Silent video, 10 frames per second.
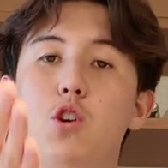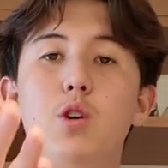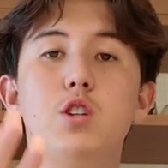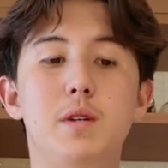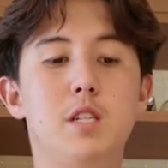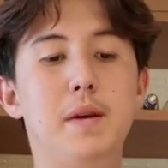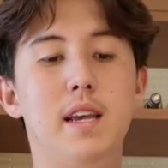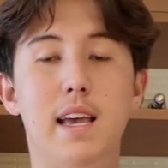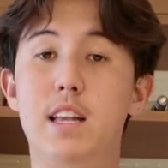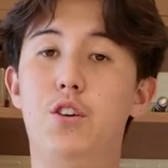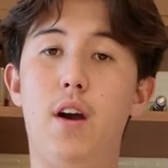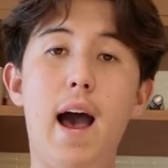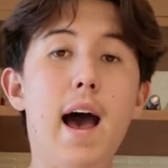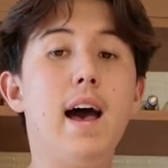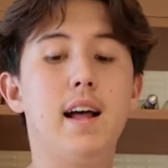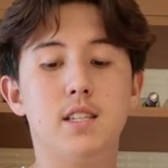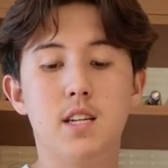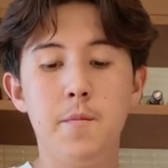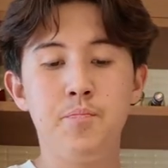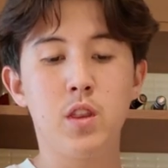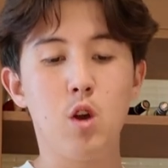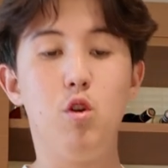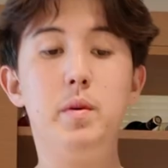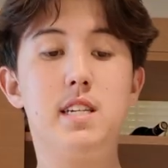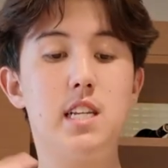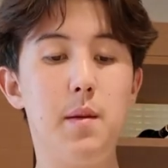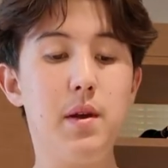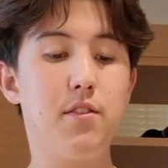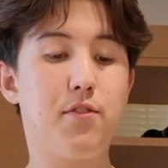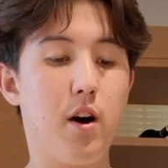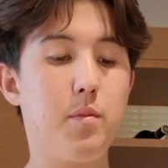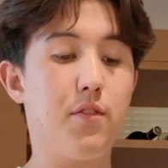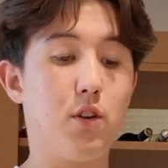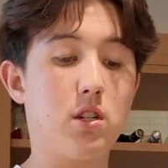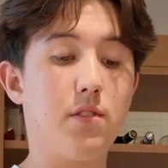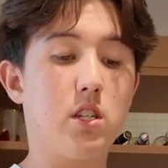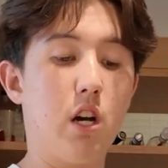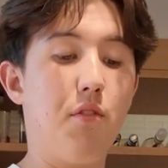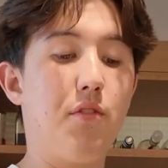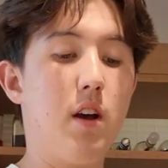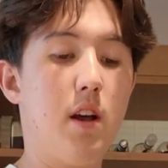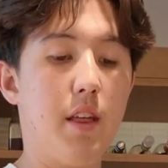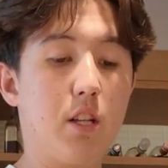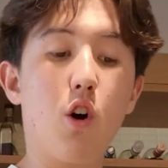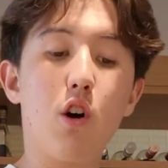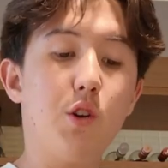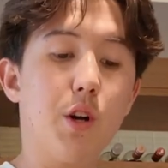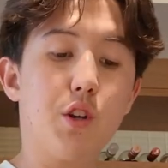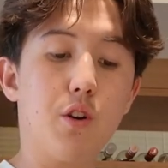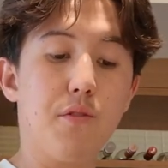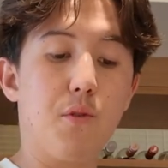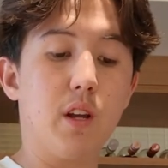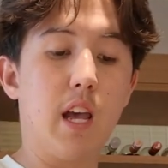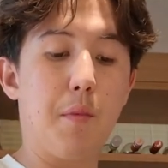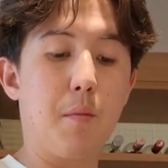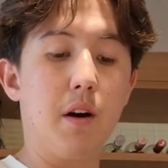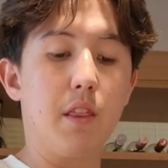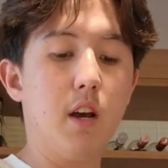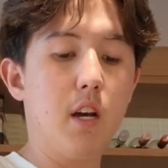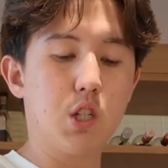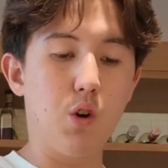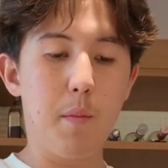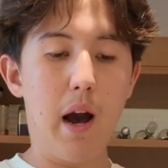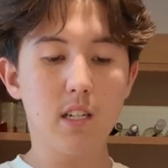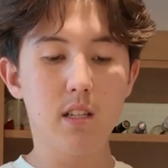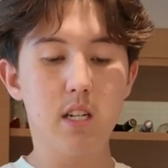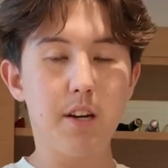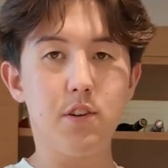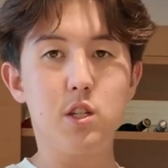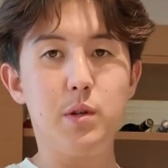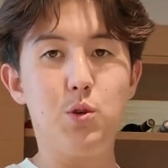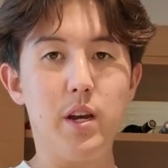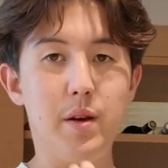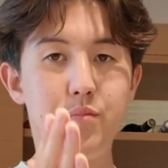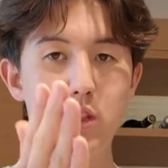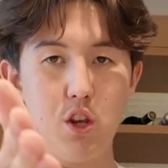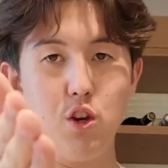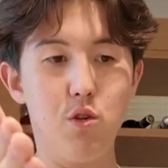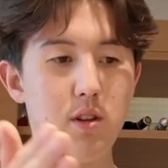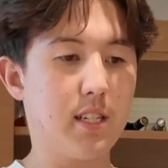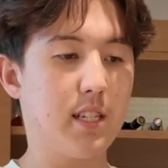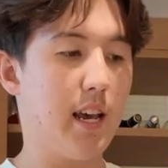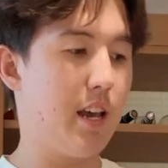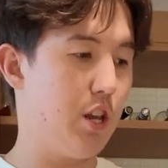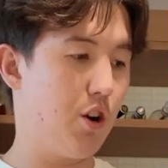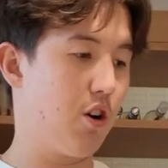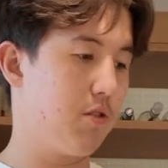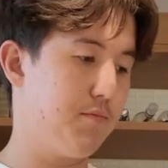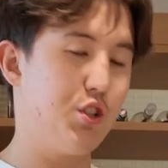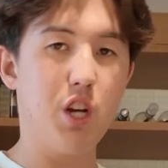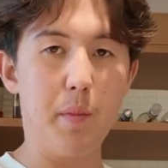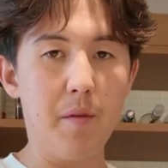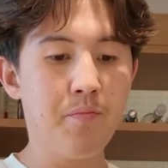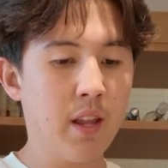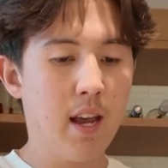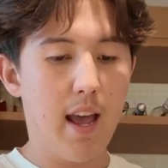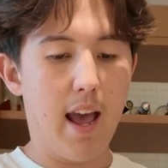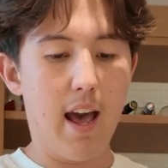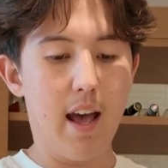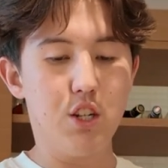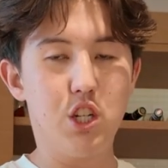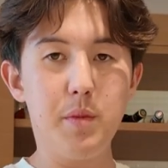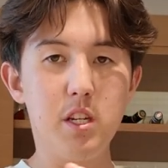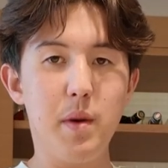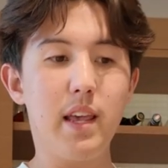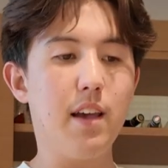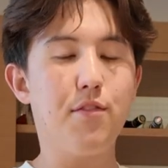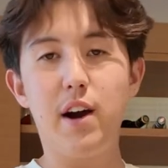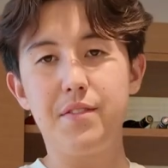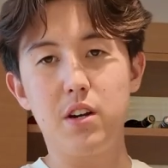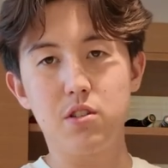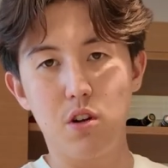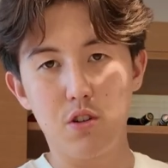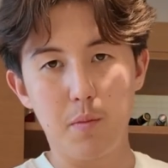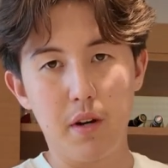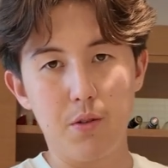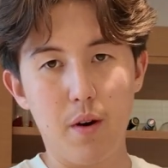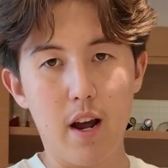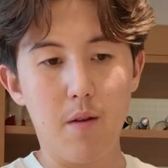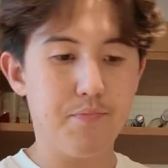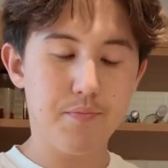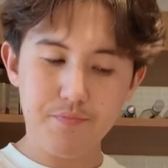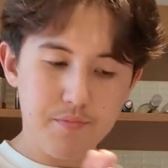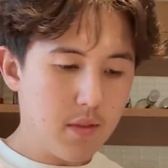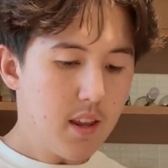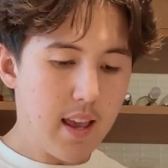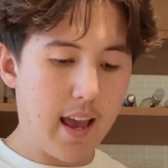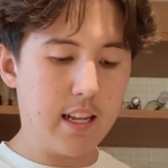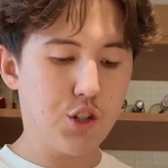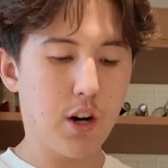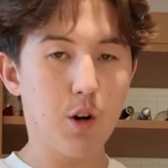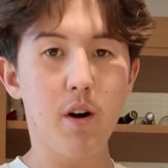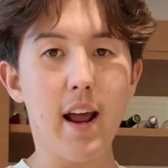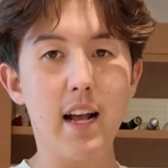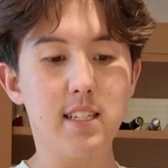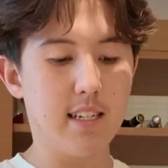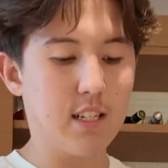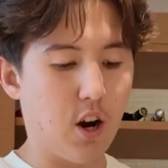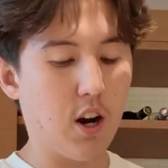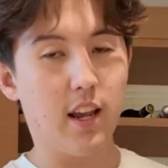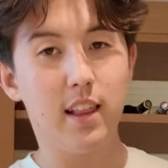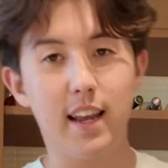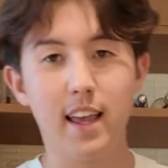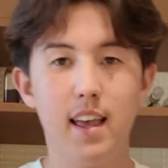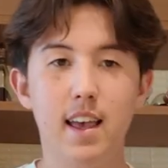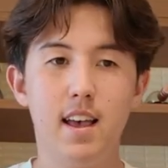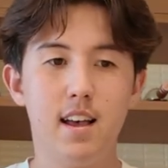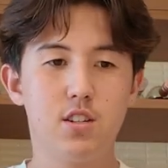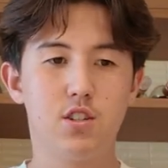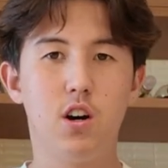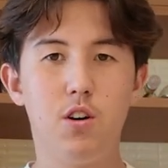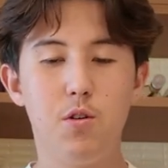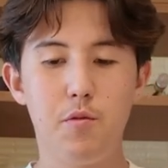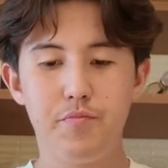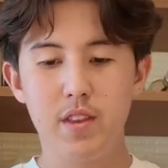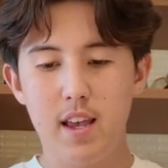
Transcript: going to be speaking in your ads will be stemming from the version of yourself that's already doing 30 to 40K per month. So imagine the difference between you, let's say you're Jimmy, and Jimmy's making $5,000 a month right now. And he's trying to run ads and he's talking like, so